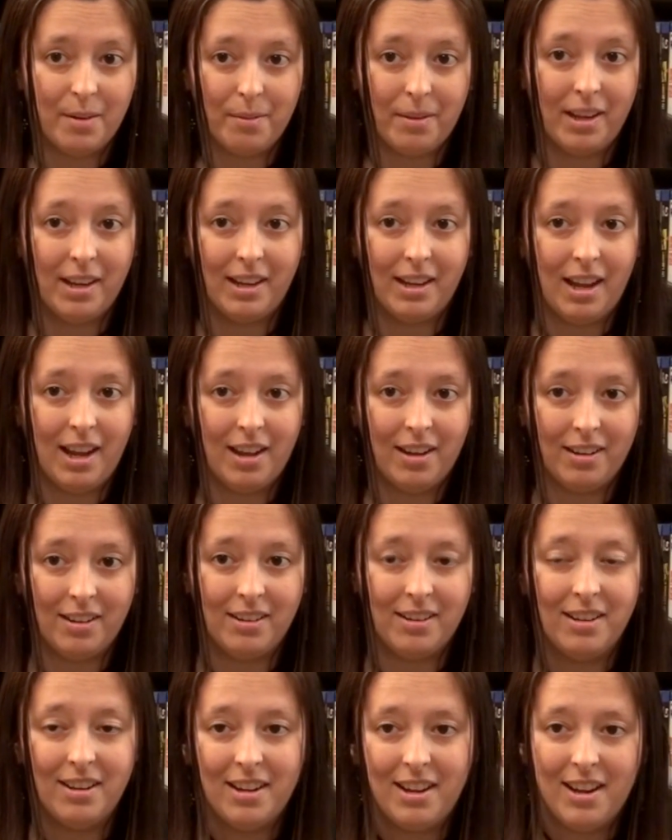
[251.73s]
I'm like,
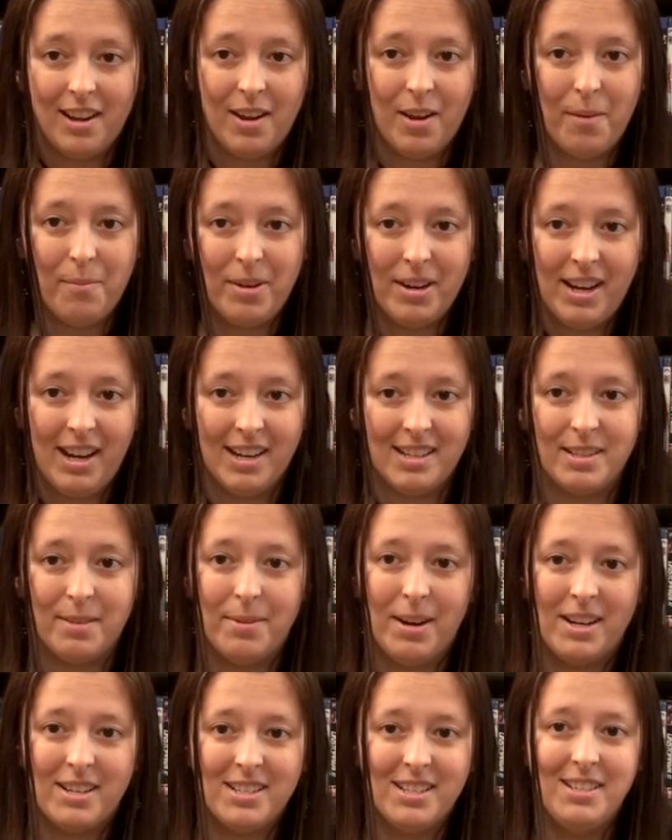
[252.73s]
oh my gosh,
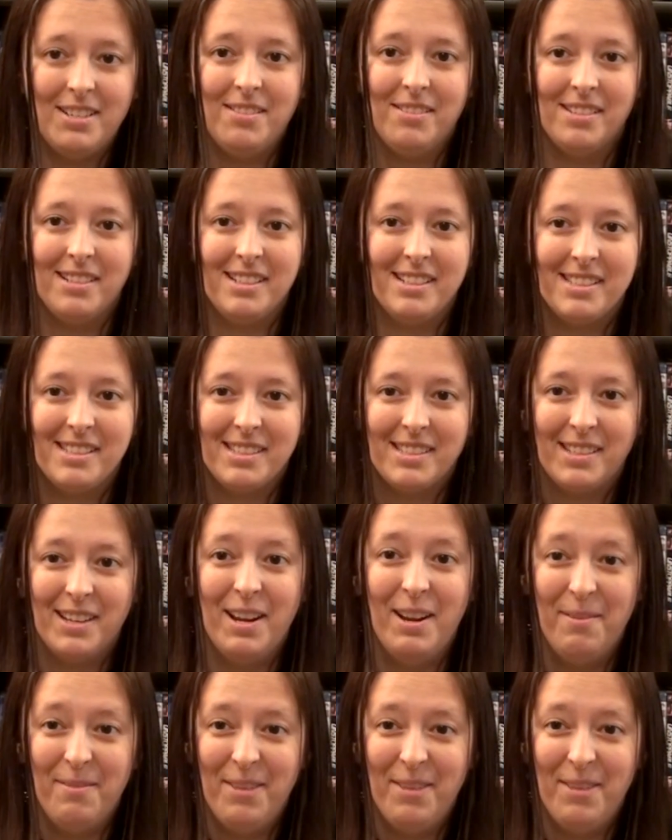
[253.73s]
I'm actually doing this.